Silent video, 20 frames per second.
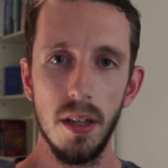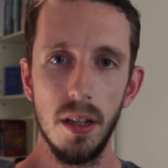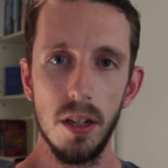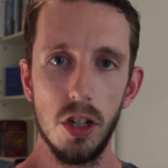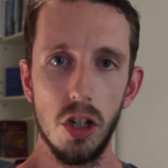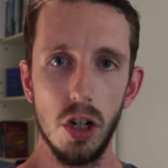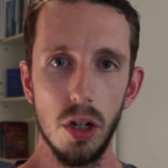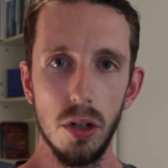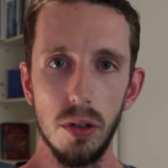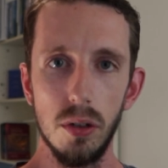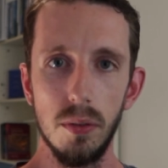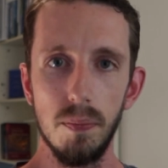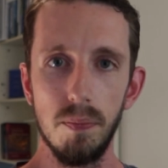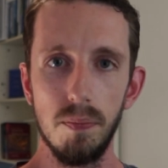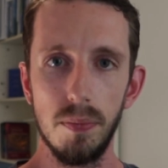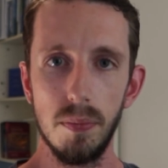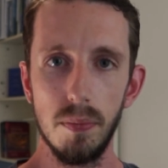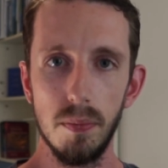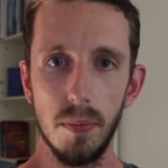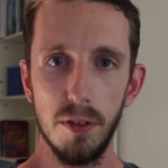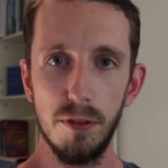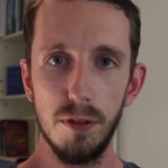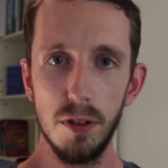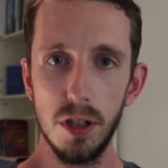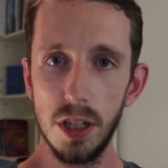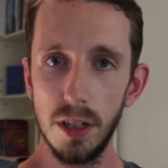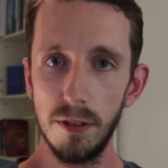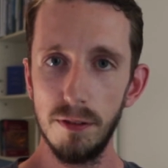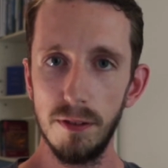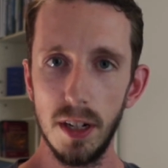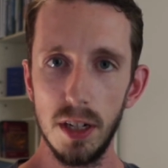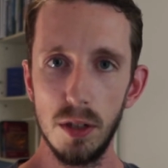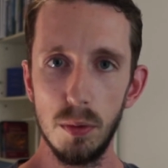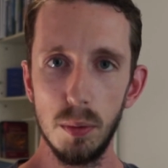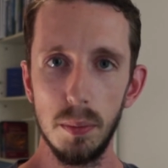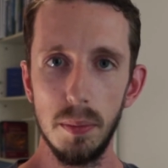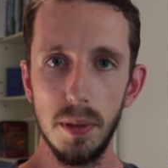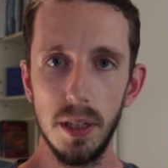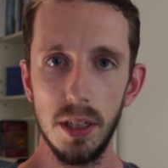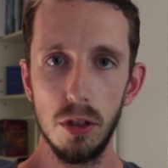So my first advice
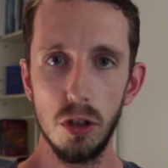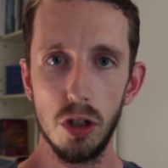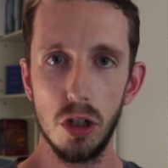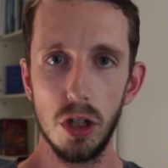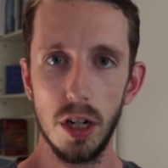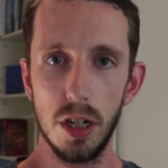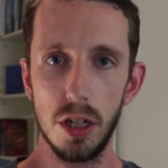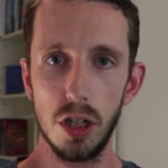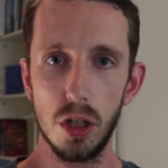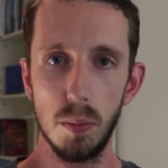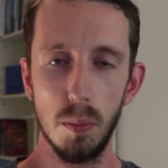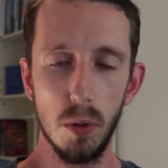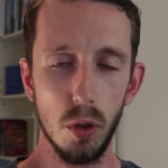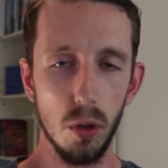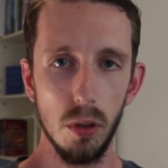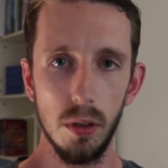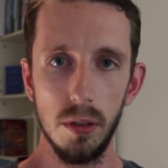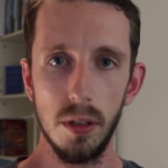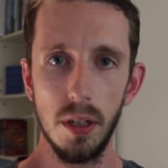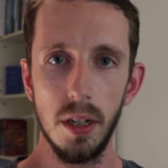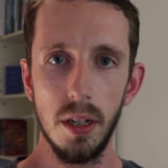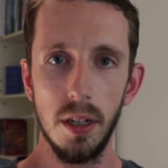would be to start small.